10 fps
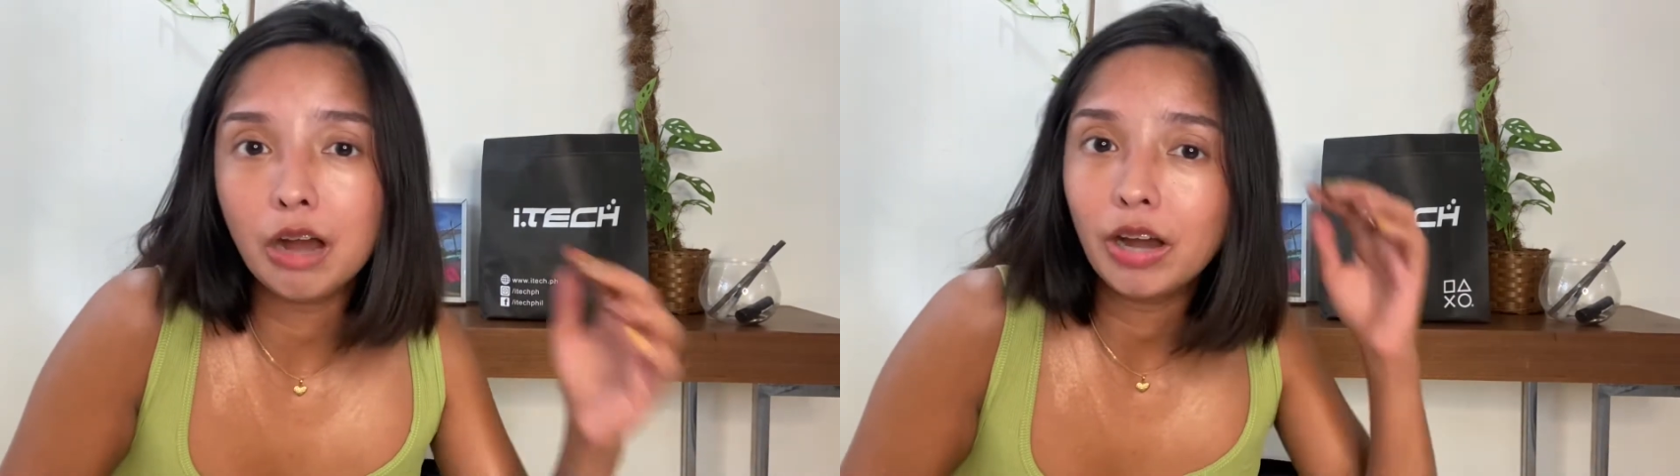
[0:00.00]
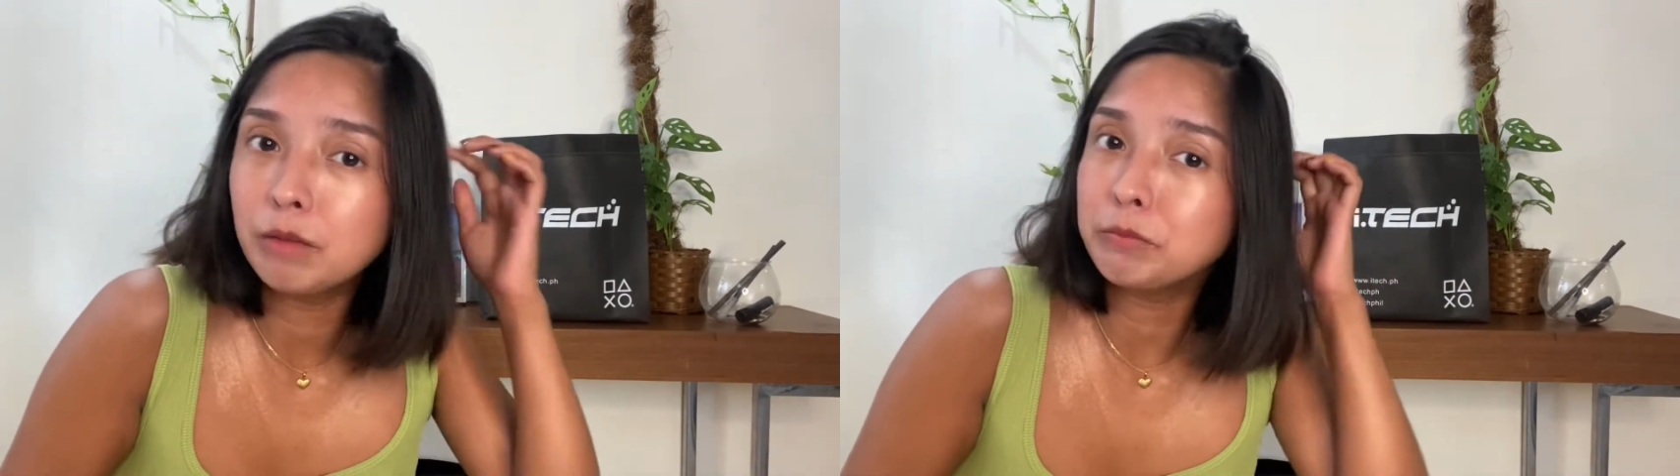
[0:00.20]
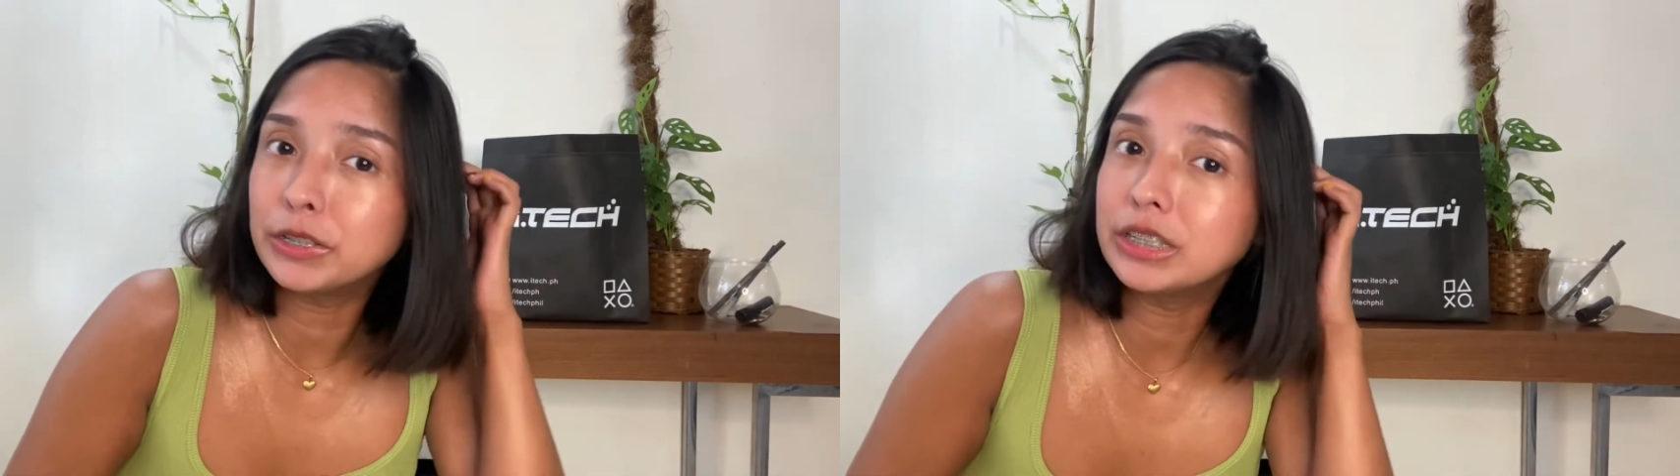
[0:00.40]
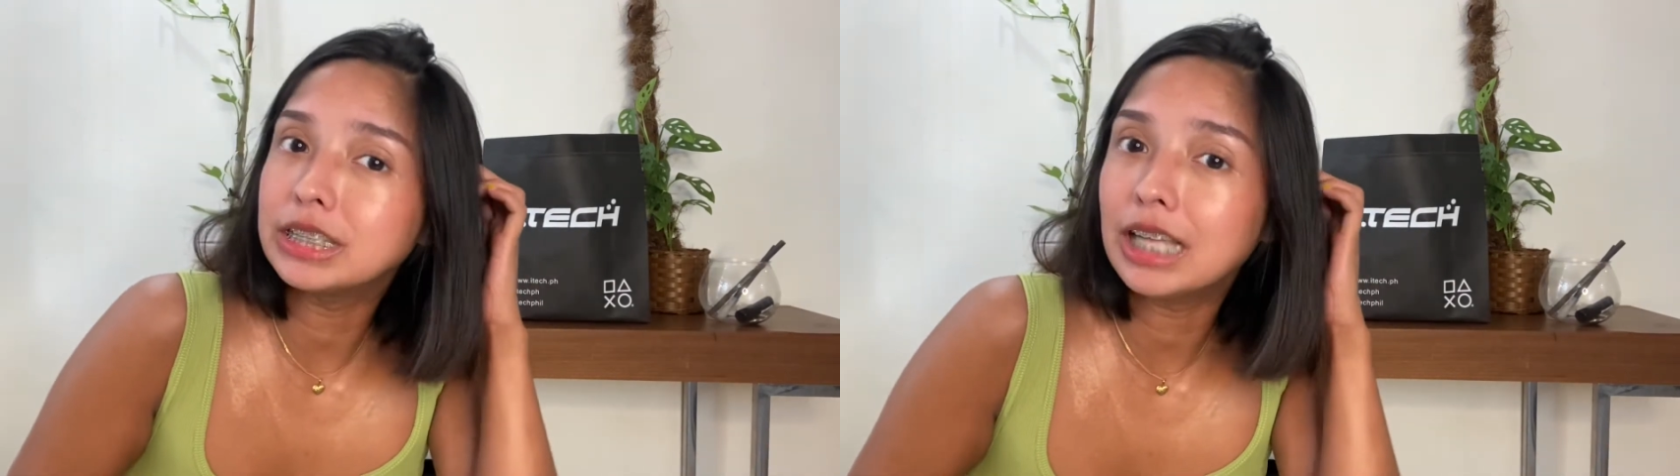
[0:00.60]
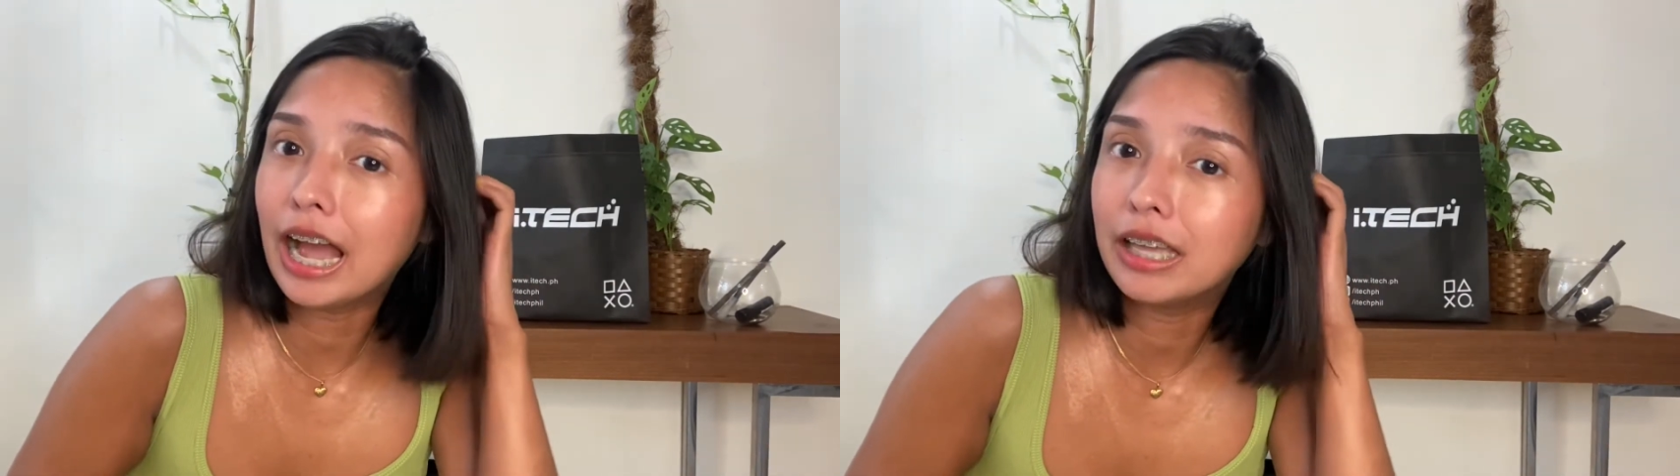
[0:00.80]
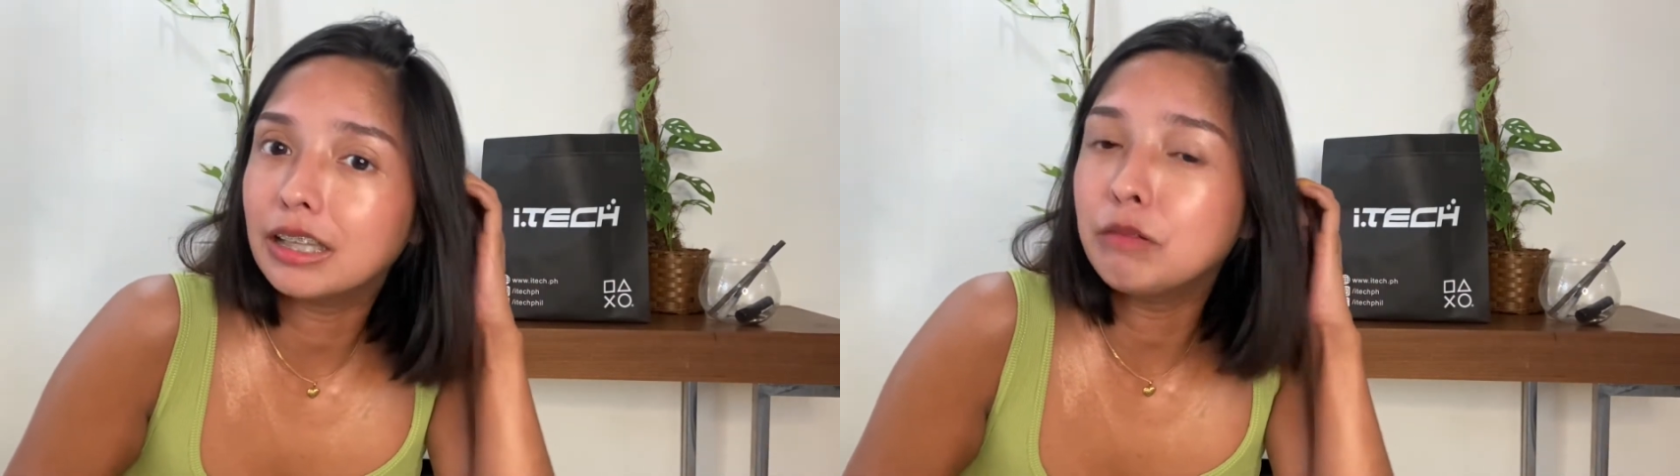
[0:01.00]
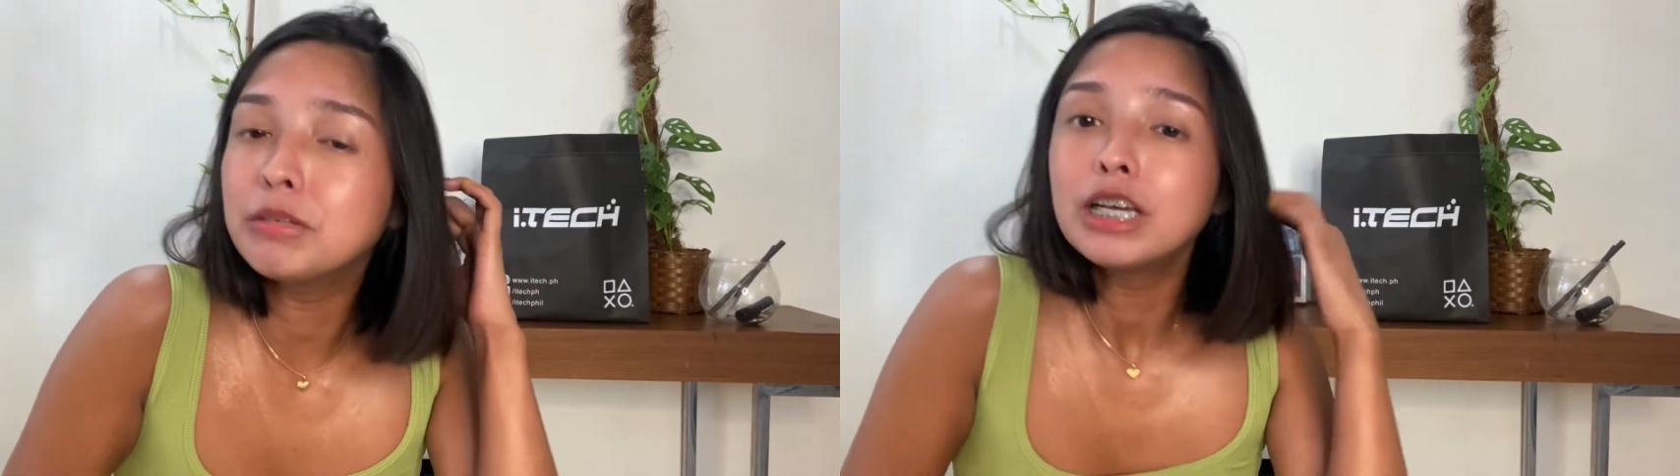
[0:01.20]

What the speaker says: I purchased the item.